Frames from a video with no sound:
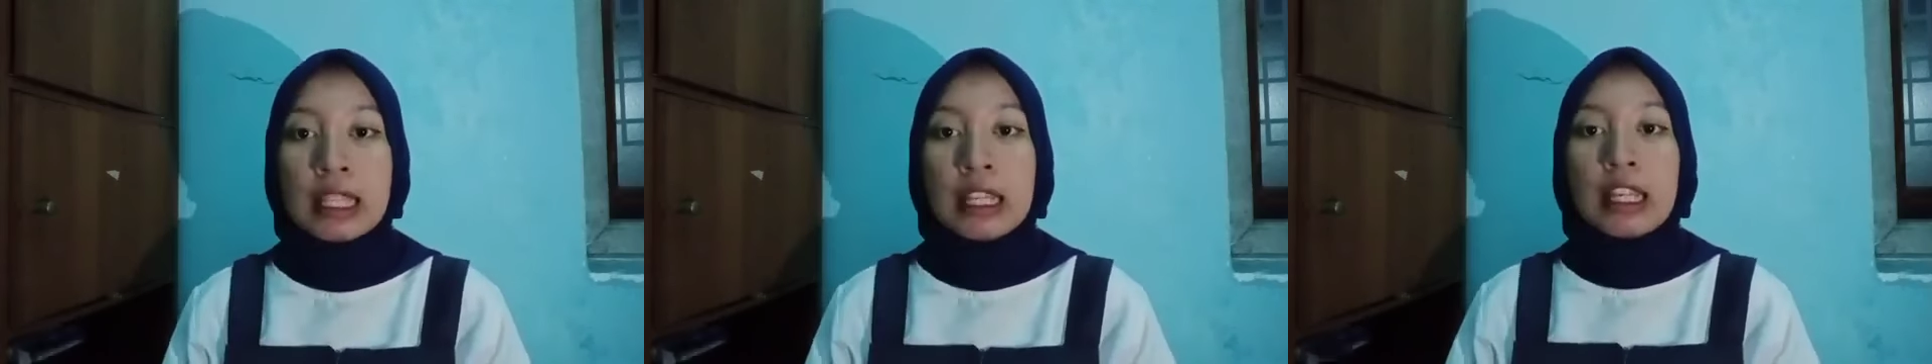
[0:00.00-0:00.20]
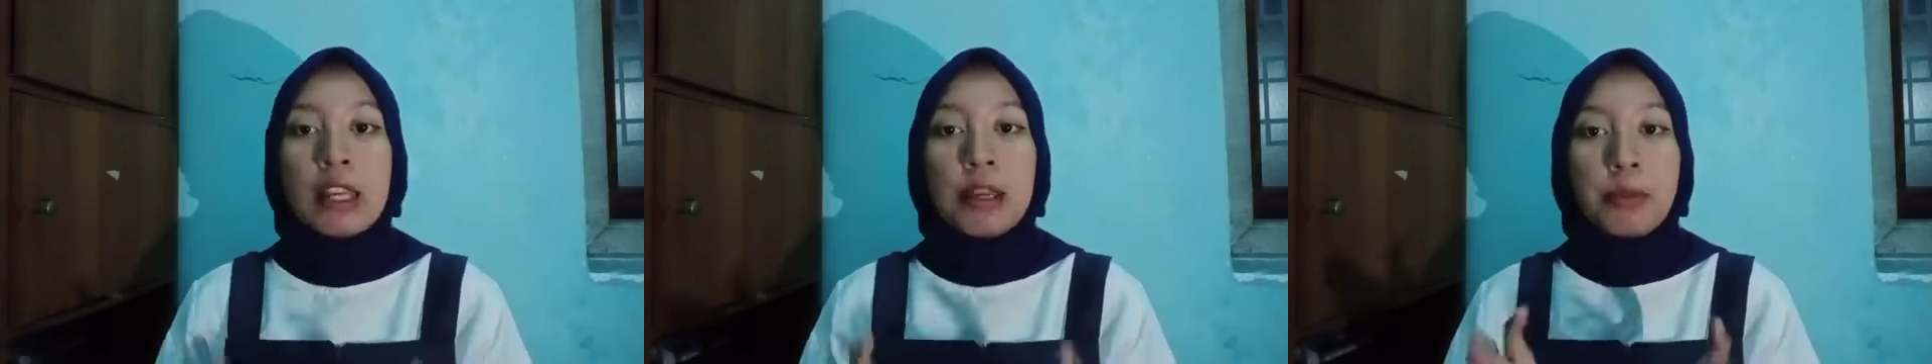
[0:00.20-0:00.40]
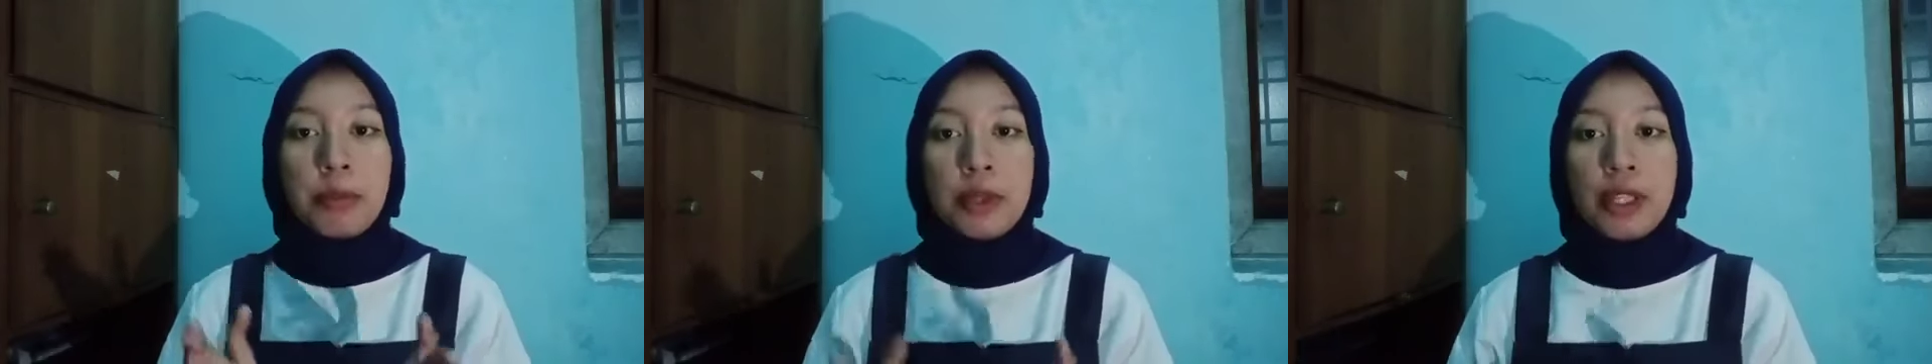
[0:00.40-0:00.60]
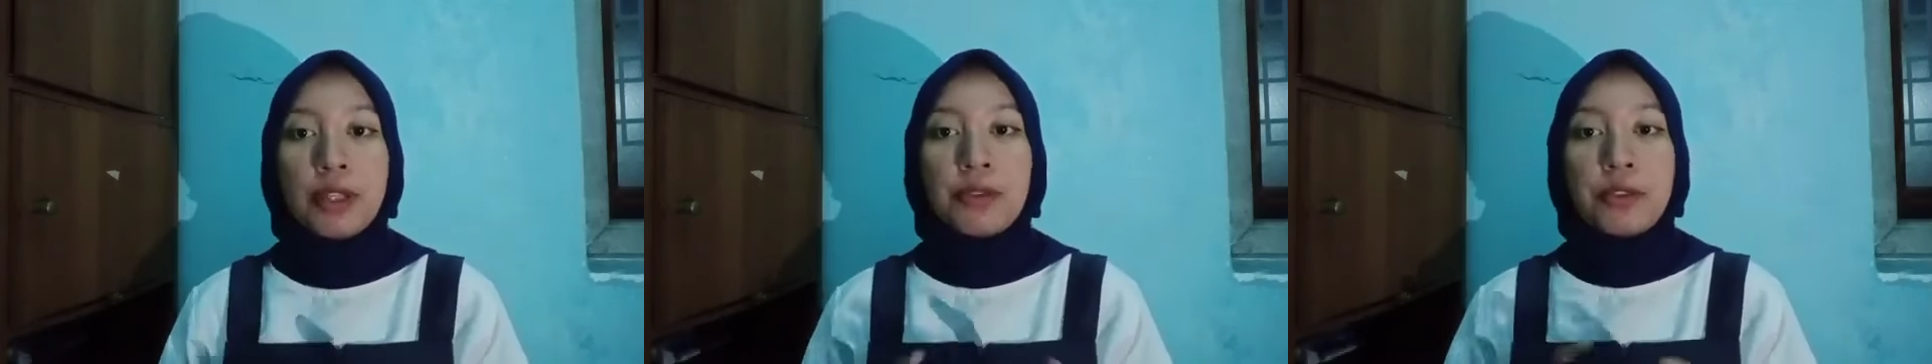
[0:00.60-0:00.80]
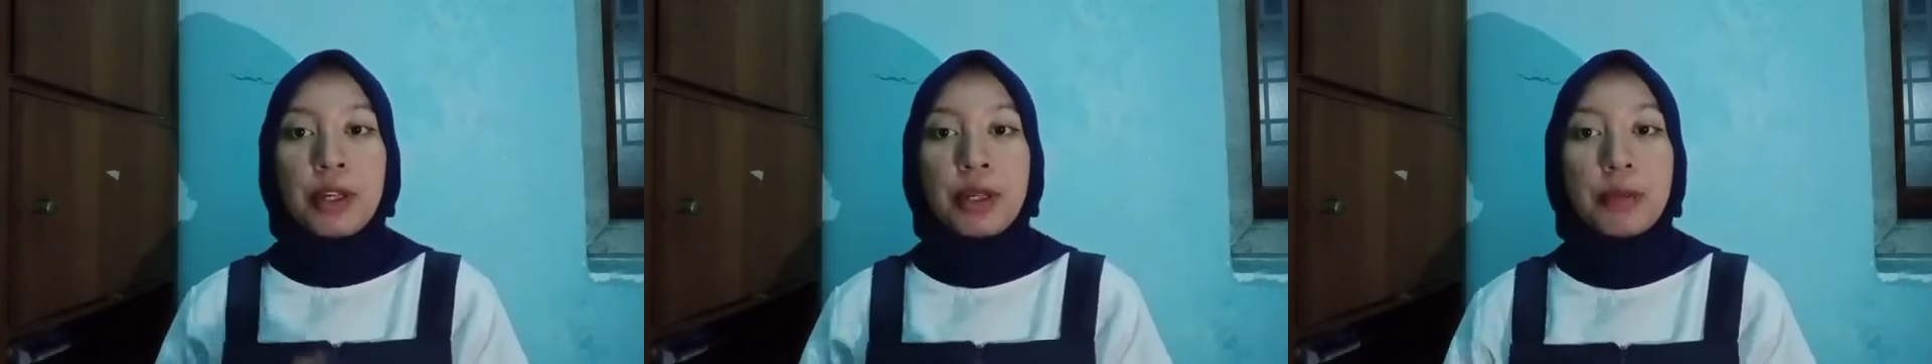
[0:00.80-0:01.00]
Being
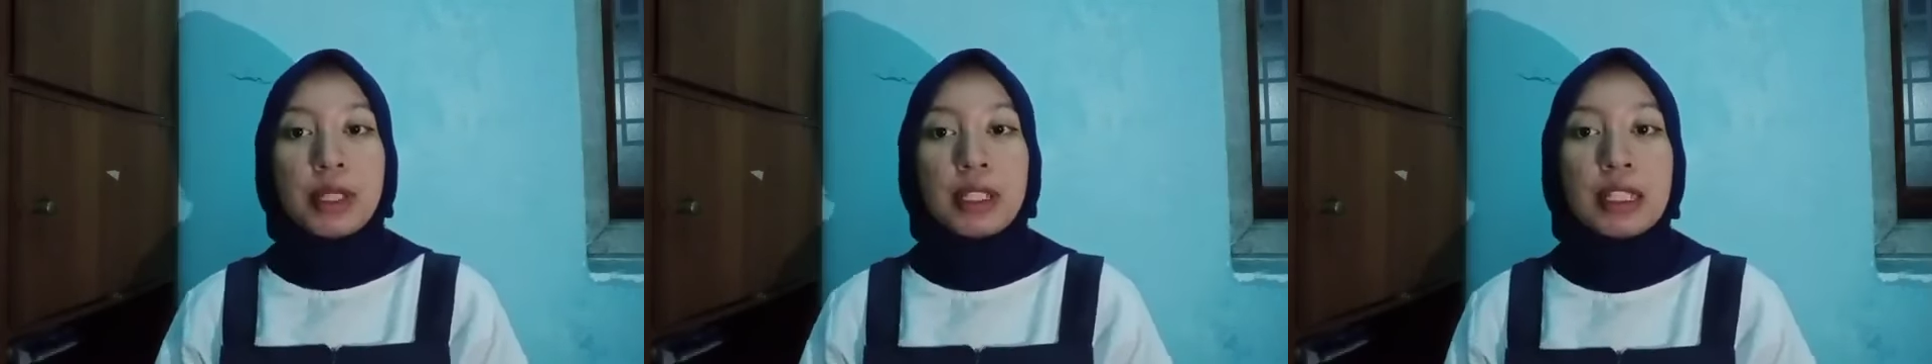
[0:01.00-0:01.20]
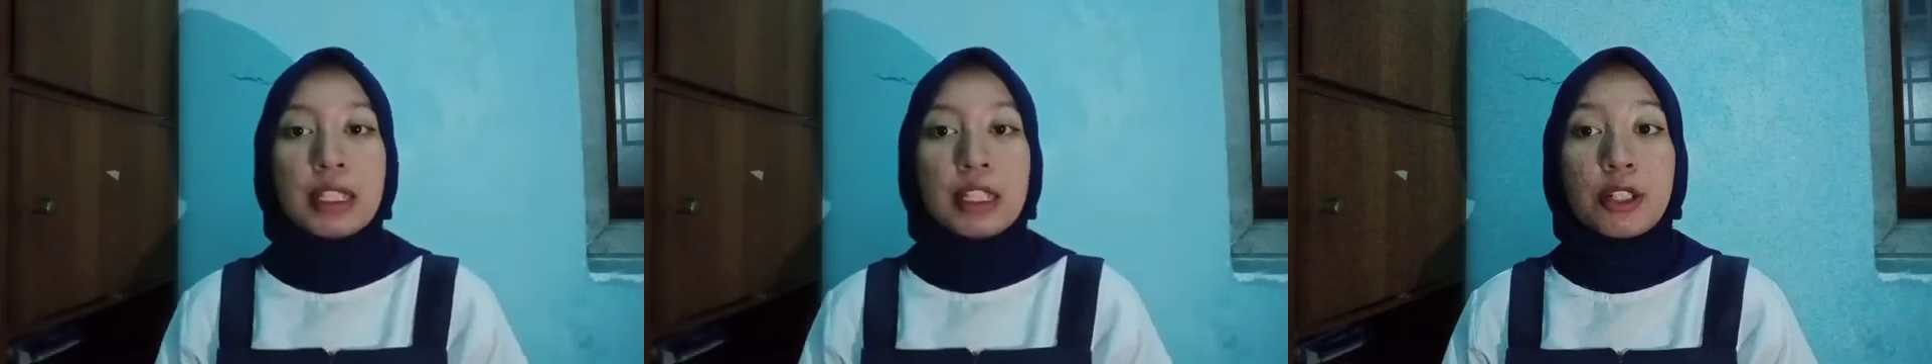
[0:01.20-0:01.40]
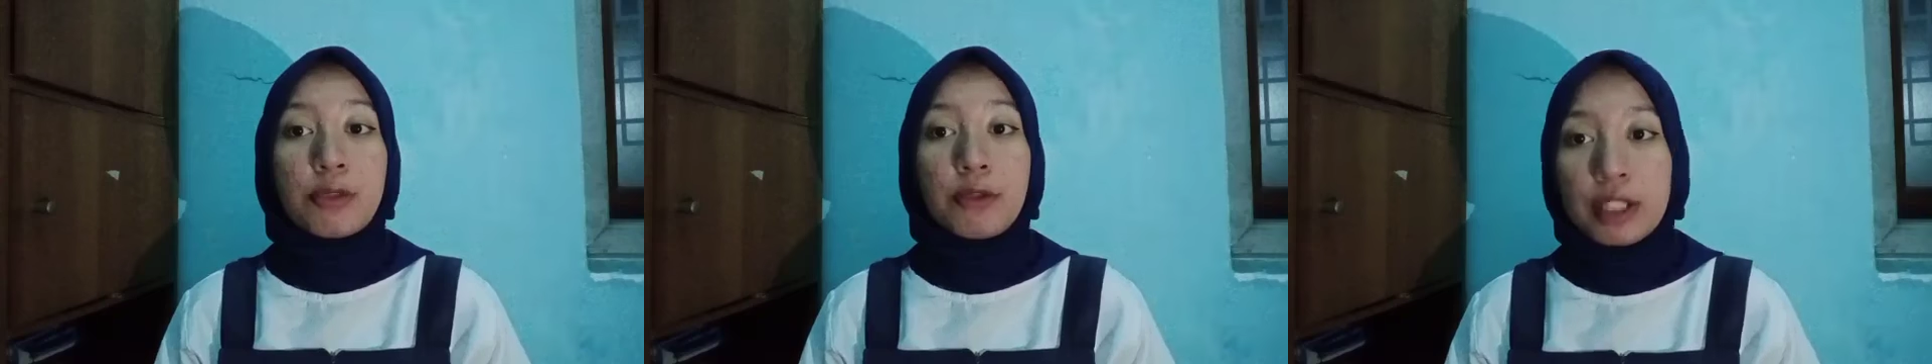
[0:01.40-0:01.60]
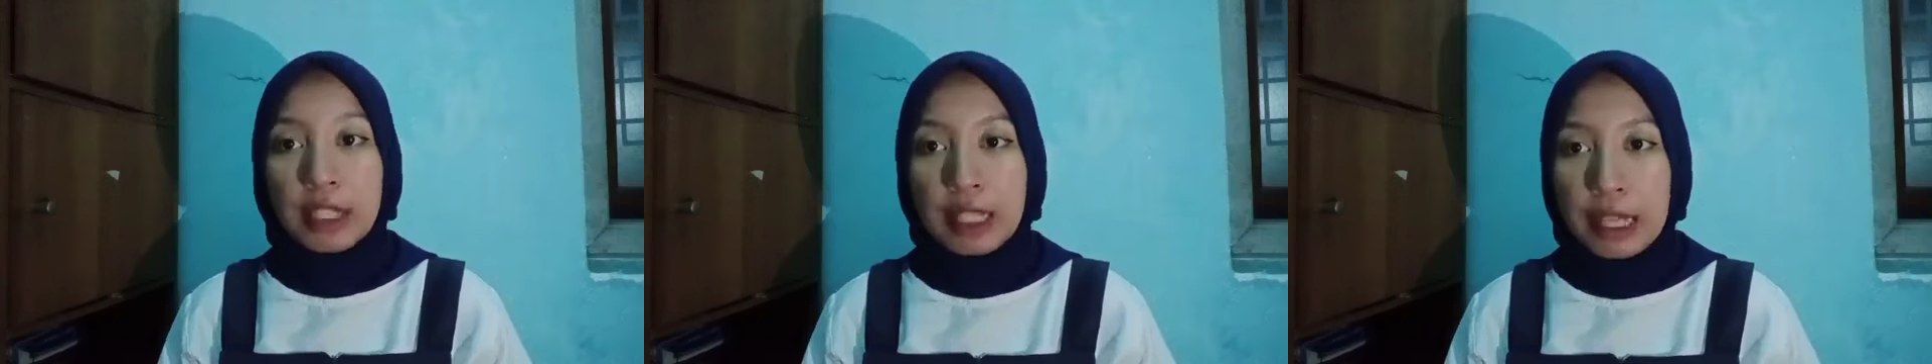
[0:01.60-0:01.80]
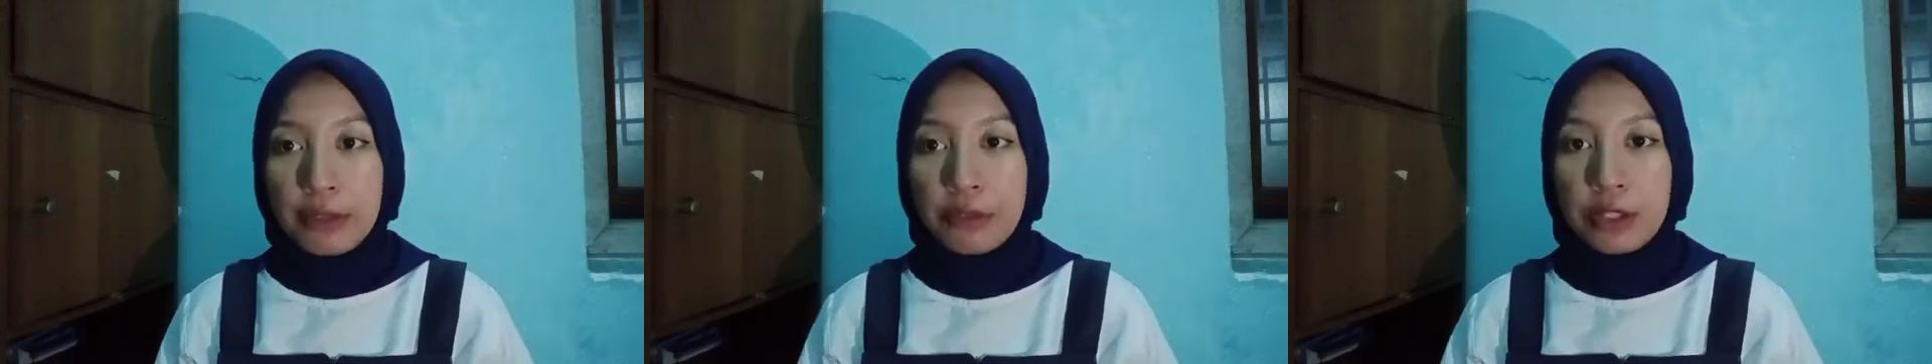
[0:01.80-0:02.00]
familiar with life
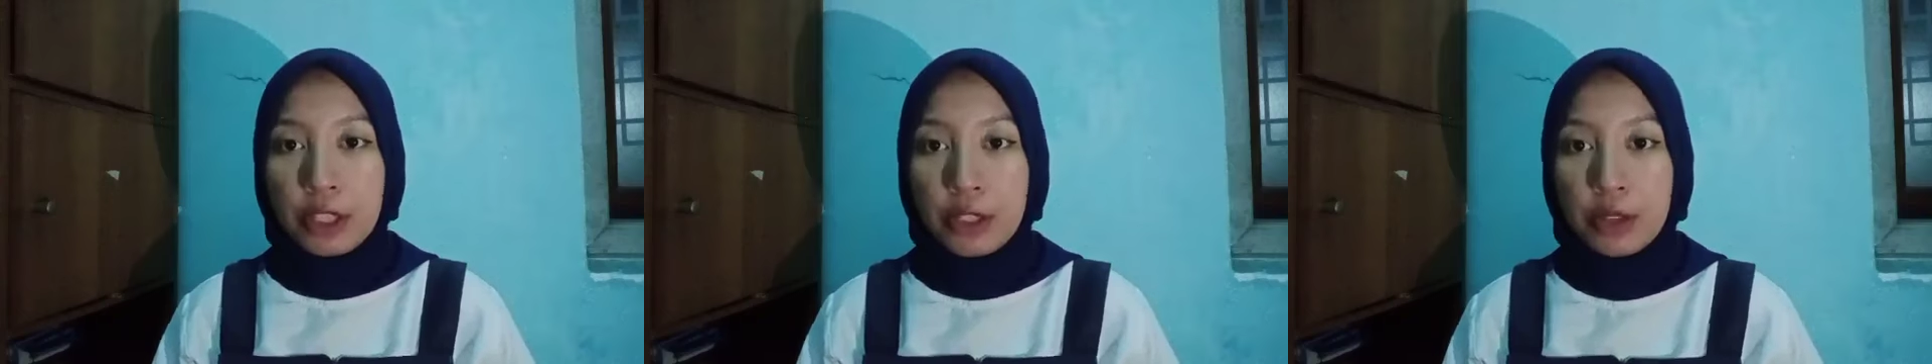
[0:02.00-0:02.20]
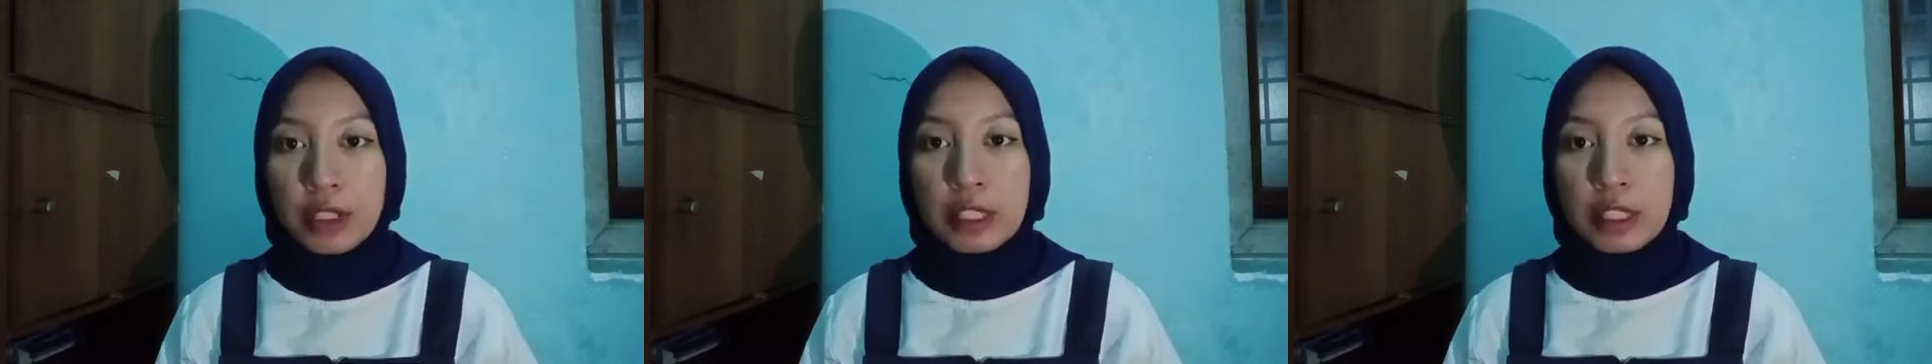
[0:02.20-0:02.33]
insurance